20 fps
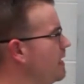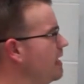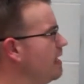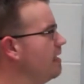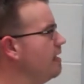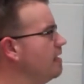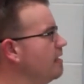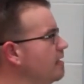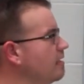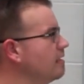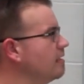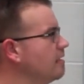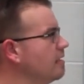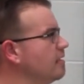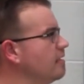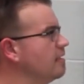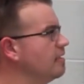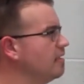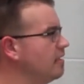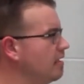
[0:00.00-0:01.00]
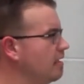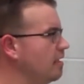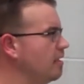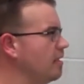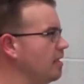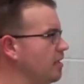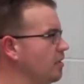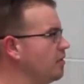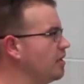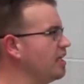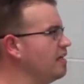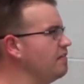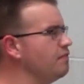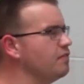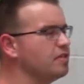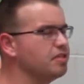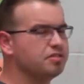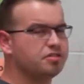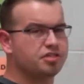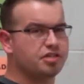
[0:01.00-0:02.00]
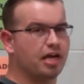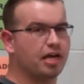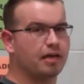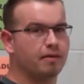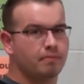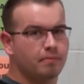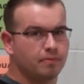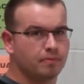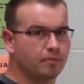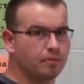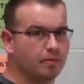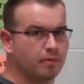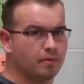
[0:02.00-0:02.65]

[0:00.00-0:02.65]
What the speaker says: P. It'll give you the shape.